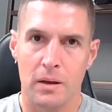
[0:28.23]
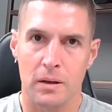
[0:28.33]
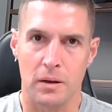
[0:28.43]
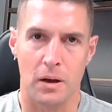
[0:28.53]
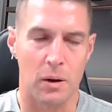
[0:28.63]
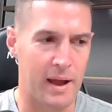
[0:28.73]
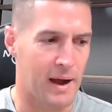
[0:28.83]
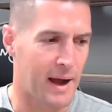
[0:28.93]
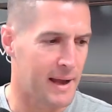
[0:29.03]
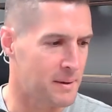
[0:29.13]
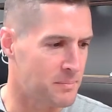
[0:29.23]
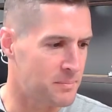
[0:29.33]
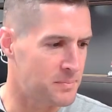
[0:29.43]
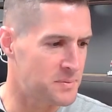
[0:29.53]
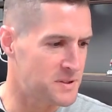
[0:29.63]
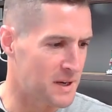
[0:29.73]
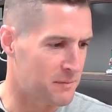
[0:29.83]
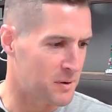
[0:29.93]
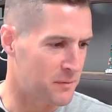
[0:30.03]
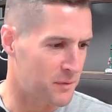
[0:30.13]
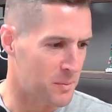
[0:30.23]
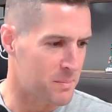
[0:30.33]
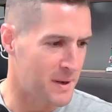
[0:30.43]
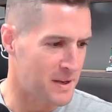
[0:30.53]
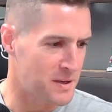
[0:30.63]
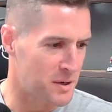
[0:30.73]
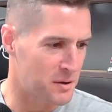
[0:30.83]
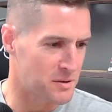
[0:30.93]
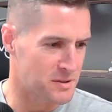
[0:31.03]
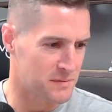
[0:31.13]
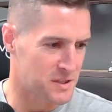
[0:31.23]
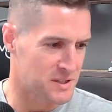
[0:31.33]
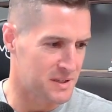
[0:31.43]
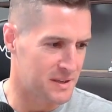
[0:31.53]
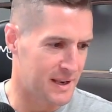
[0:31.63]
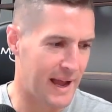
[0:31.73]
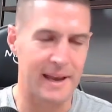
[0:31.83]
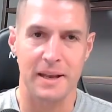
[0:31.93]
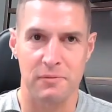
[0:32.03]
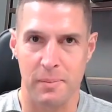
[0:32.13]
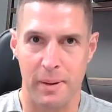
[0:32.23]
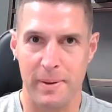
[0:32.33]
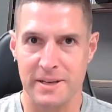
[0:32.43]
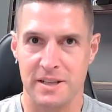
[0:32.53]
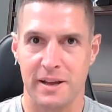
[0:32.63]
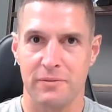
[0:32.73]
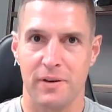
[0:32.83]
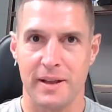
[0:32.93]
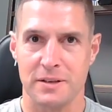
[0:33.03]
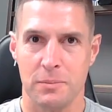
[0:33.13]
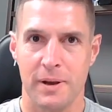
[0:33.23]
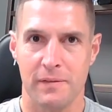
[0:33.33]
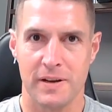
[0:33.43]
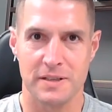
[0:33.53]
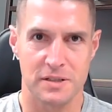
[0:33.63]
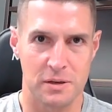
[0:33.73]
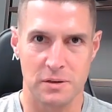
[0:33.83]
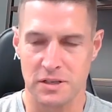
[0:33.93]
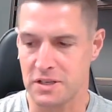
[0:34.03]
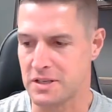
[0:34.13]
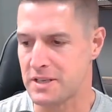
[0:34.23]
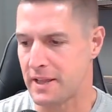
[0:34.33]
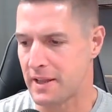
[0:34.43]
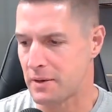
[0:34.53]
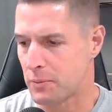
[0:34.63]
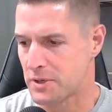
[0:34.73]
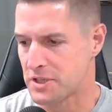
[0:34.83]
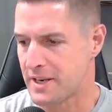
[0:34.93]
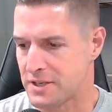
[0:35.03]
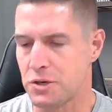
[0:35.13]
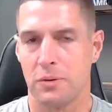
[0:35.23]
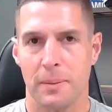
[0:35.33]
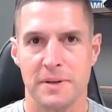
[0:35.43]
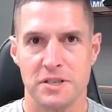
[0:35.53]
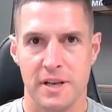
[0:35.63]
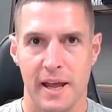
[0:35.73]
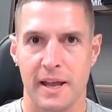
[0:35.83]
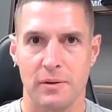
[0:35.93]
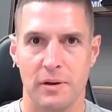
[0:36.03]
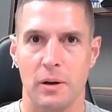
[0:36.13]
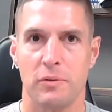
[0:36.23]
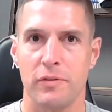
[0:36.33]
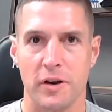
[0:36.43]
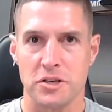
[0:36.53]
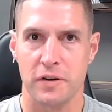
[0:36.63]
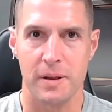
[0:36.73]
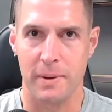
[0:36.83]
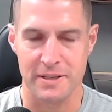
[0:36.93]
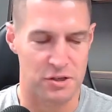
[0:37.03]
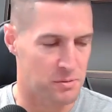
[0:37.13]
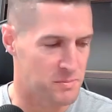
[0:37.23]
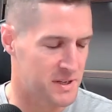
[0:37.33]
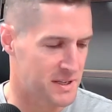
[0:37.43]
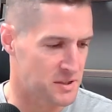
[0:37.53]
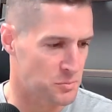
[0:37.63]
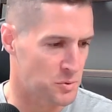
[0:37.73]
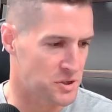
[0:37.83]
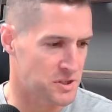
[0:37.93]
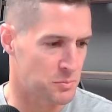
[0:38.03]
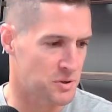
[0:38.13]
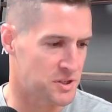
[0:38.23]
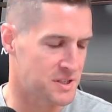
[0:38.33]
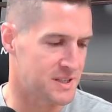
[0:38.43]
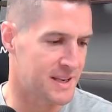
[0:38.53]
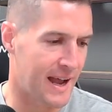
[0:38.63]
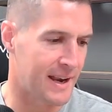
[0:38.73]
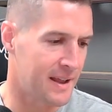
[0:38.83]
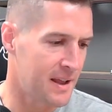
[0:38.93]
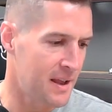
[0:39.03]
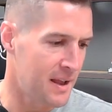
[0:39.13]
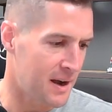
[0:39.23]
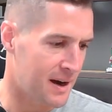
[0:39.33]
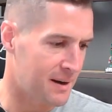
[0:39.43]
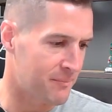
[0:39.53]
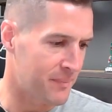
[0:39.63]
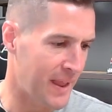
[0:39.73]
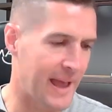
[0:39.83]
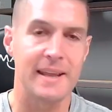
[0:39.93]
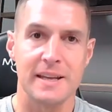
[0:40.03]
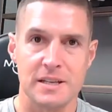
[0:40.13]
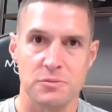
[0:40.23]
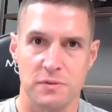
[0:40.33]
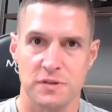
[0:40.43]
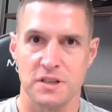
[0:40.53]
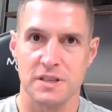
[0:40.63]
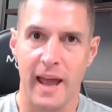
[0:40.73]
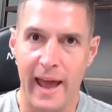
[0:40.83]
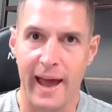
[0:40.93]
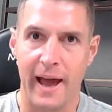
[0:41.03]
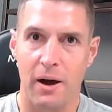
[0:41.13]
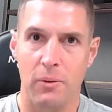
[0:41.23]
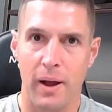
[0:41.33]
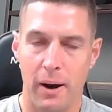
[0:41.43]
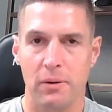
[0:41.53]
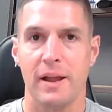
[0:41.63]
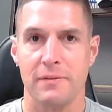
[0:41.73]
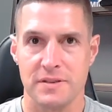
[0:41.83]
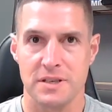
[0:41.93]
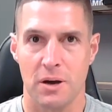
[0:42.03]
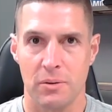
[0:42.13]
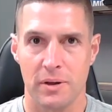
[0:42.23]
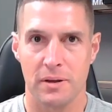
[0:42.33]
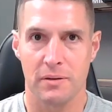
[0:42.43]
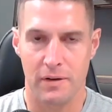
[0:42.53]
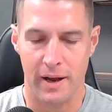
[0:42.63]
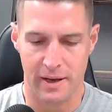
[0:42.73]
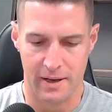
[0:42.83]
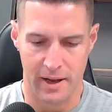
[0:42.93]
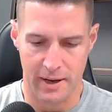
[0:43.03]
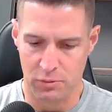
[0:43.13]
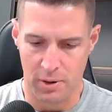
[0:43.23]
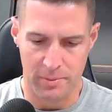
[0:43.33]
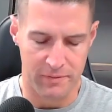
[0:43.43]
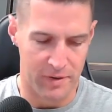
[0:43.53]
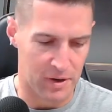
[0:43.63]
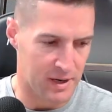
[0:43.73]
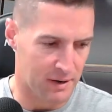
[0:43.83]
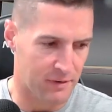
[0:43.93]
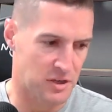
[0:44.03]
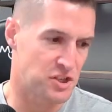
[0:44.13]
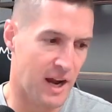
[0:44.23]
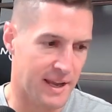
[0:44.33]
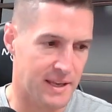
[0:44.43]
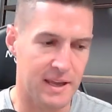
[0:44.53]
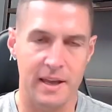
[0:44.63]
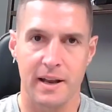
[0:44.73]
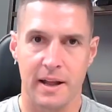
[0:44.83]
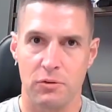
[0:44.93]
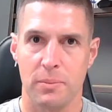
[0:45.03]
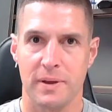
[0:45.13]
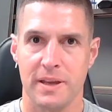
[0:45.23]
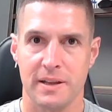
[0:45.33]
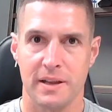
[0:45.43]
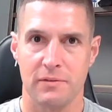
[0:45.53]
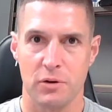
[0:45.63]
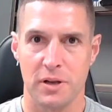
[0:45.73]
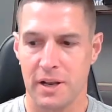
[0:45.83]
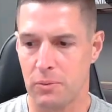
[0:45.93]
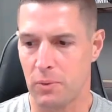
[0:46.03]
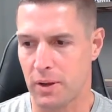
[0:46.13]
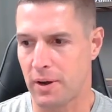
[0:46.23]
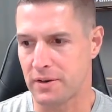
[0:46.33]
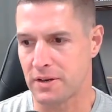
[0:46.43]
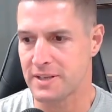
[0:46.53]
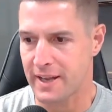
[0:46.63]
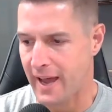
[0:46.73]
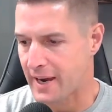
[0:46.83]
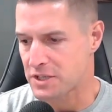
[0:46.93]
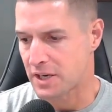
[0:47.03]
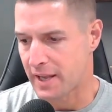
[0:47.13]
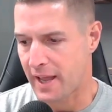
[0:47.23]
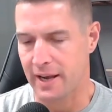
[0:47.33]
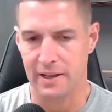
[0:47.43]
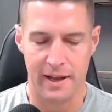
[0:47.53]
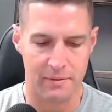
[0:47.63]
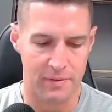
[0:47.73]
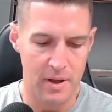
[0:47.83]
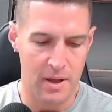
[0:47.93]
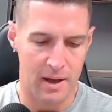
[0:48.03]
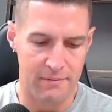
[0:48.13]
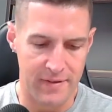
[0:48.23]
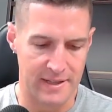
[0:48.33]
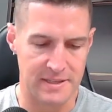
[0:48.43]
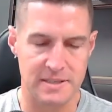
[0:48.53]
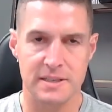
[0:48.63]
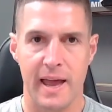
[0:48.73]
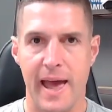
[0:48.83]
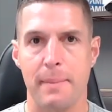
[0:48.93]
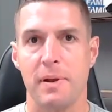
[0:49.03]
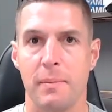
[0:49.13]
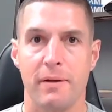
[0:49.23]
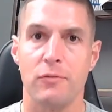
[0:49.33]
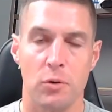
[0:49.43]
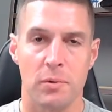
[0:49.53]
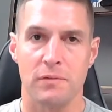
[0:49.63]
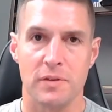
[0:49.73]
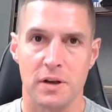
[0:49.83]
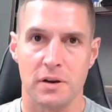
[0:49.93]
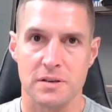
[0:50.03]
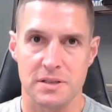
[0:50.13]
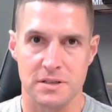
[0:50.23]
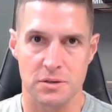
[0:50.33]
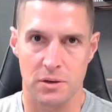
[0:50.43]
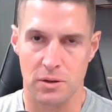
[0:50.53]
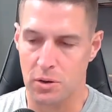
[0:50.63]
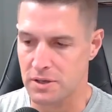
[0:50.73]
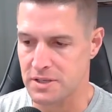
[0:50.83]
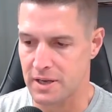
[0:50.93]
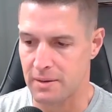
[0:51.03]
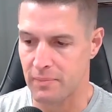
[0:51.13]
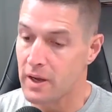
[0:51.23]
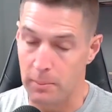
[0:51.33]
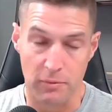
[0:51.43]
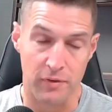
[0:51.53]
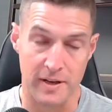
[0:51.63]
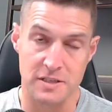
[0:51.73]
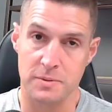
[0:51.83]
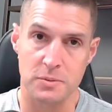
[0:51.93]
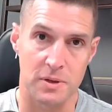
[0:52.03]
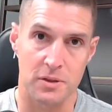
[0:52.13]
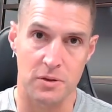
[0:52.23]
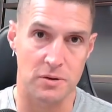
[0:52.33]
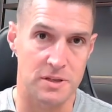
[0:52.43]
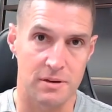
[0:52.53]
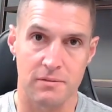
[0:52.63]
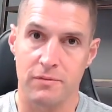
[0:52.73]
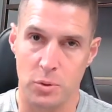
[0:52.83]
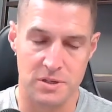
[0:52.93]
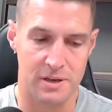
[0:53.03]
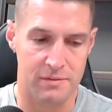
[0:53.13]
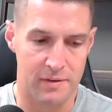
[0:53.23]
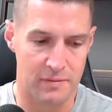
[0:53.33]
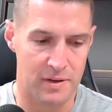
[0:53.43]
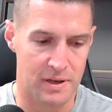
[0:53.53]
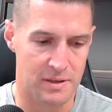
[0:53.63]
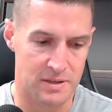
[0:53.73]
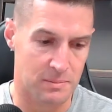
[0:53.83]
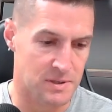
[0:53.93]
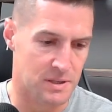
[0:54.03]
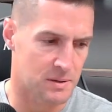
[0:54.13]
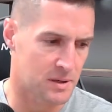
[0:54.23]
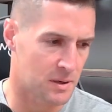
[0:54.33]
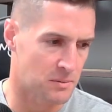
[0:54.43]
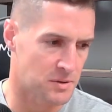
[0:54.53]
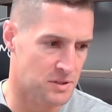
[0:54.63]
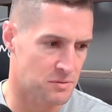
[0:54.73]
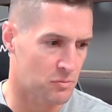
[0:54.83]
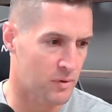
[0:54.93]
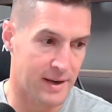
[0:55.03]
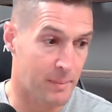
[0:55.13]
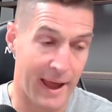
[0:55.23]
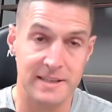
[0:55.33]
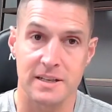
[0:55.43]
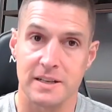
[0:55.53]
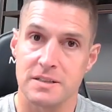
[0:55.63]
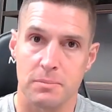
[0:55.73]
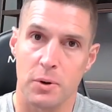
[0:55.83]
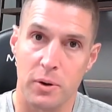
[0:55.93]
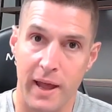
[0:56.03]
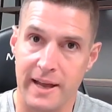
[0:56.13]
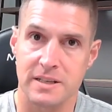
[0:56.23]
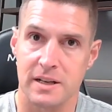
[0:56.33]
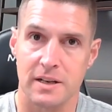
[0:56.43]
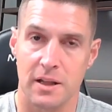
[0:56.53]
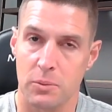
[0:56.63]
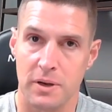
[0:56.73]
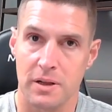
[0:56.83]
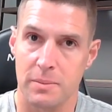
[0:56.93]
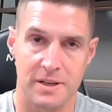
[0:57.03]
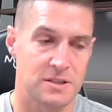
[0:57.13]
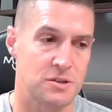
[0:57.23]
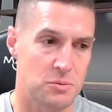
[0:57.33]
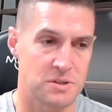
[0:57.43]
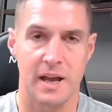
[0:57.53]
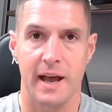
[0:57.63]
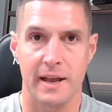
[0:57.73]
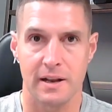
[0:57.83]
I suffered for many years of just not living my best life, right? Many of us just can say that we're just not showing up each day and, we're frustrated by the circumstances. We're just not at ease with just how our life is going, right? And I grew up a very shy kid. I grew up a kid that really didn't want to go out there and take action. I had a lot of events happen in my formative years. And so I lost a couple friends between 13, 14, 15, some to, just random accidents, a boat accident, another one committed suicide.